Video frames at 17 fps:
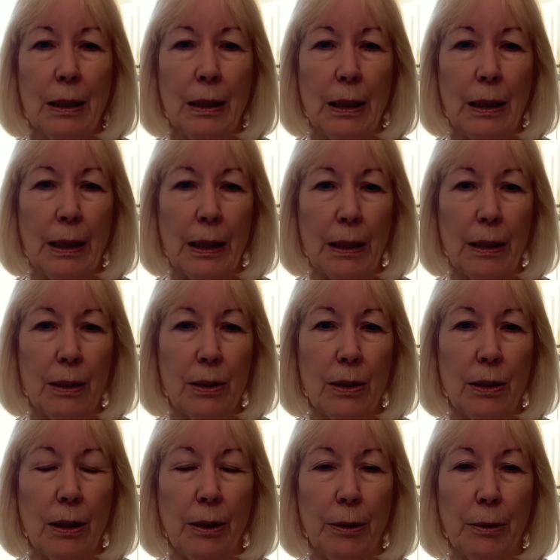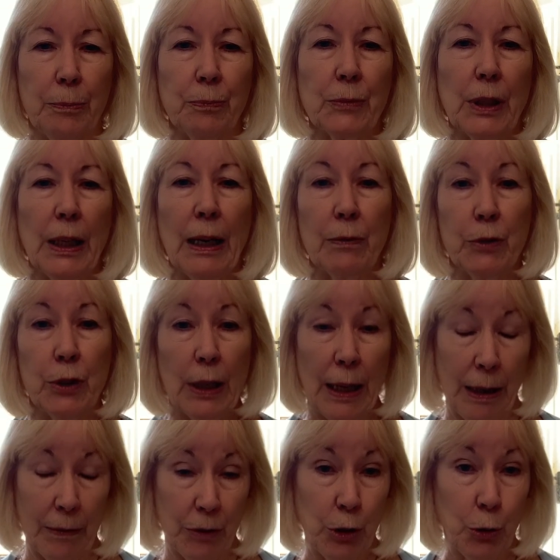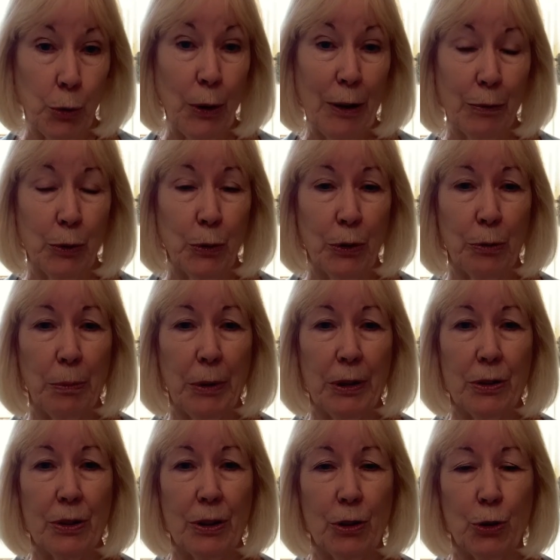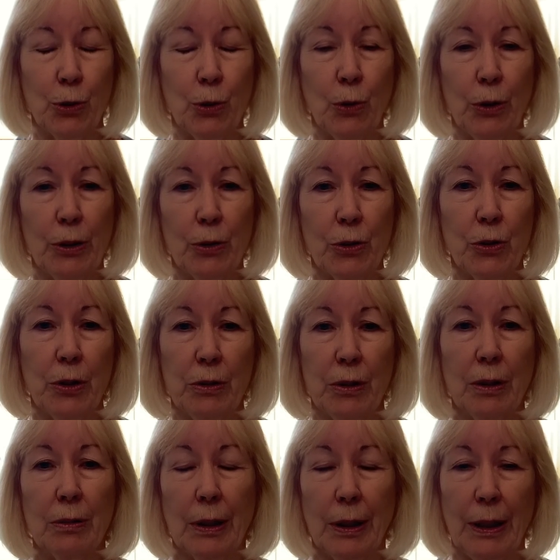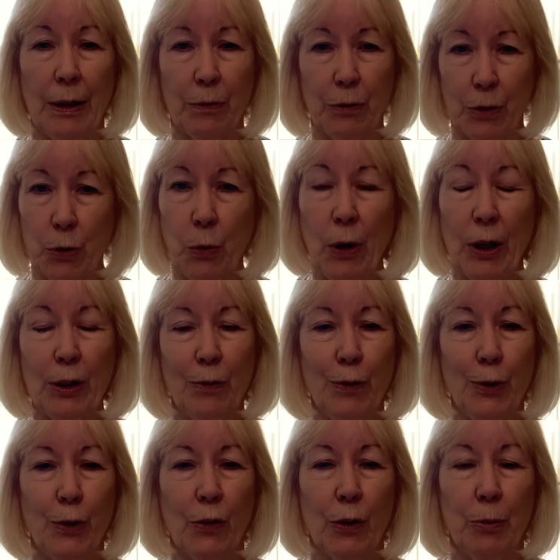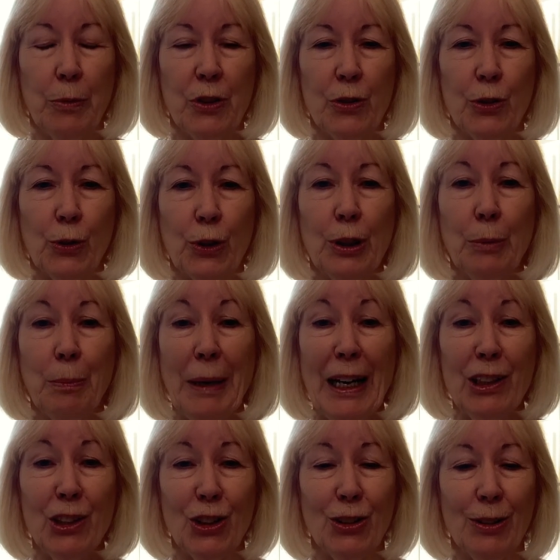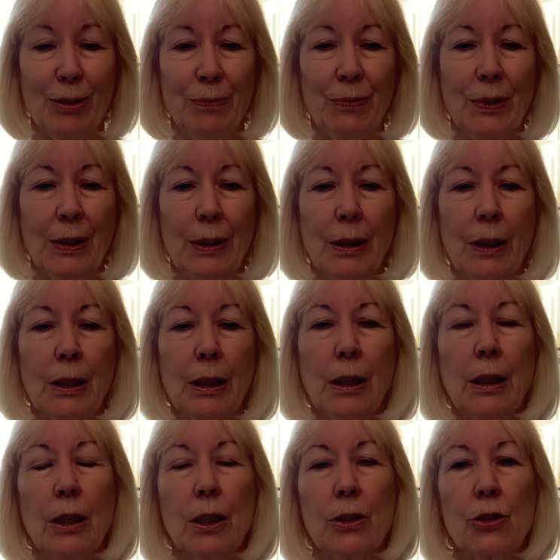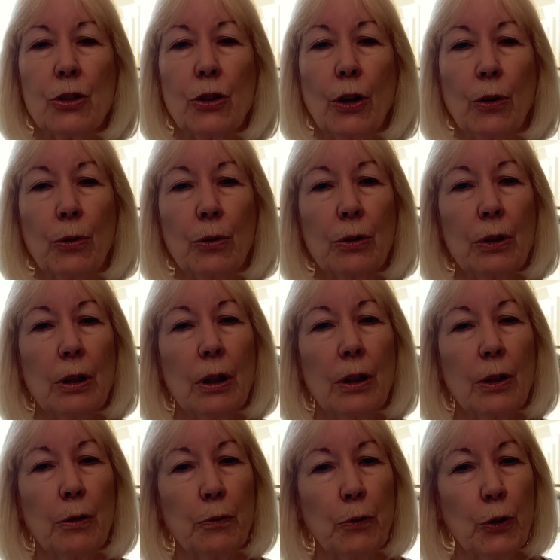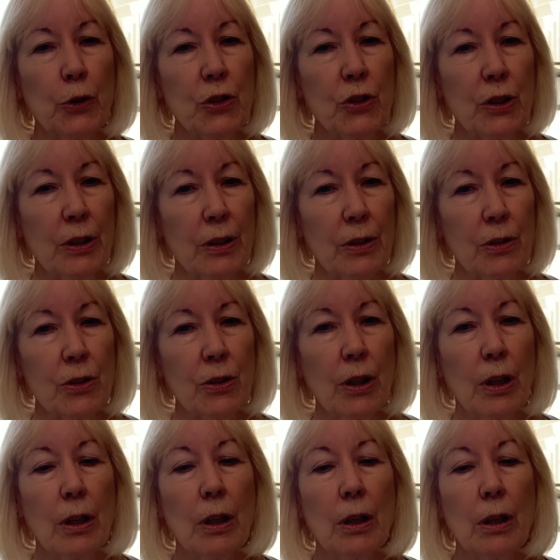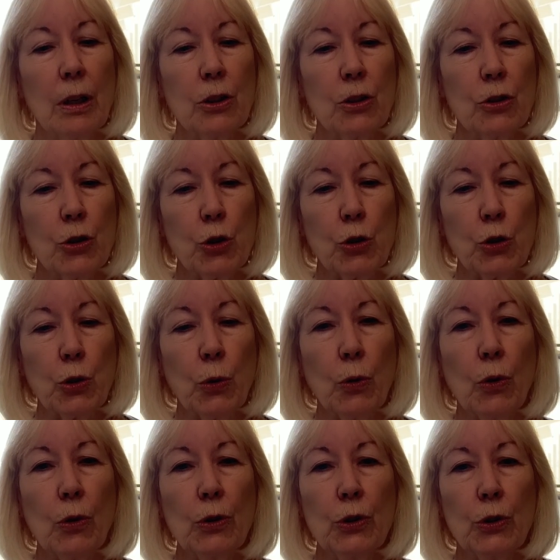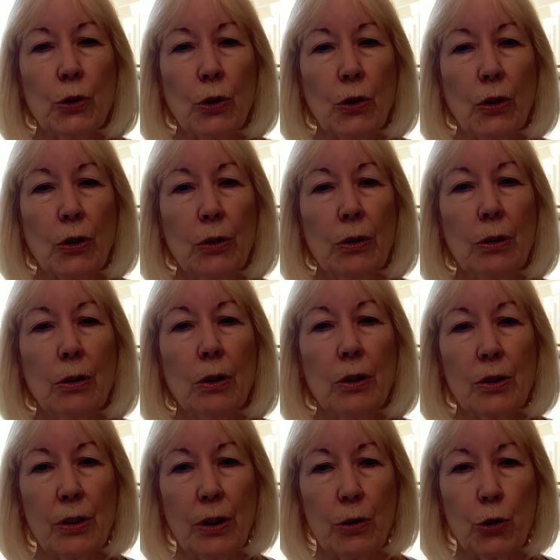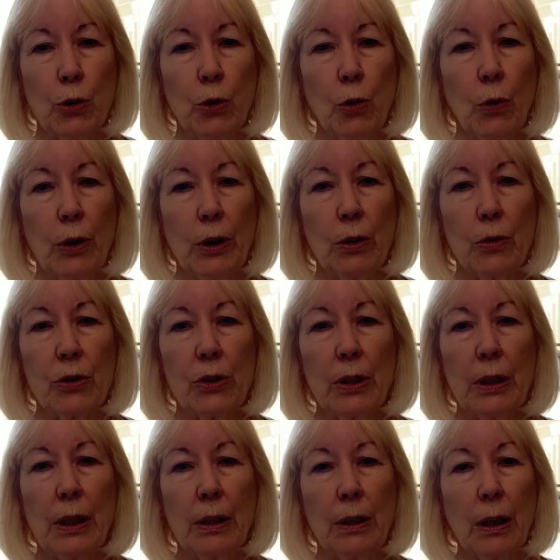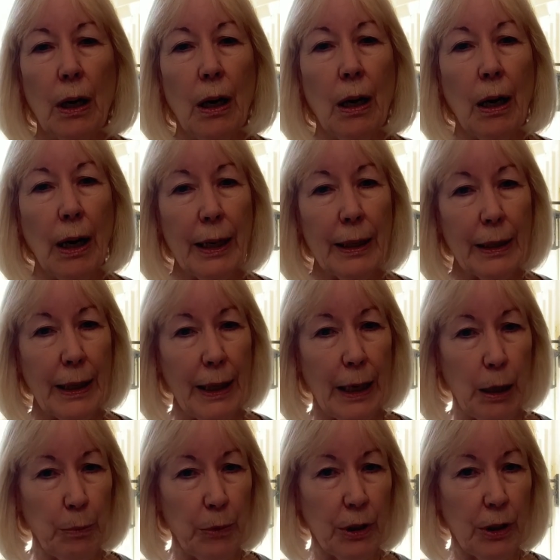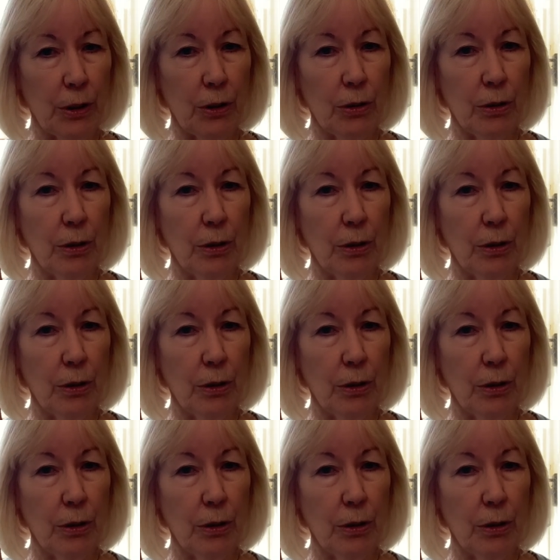and have to travel with my essential oils, and I have quite a few of them, as you can imagine. So the first is store your essential oils in a high cabinet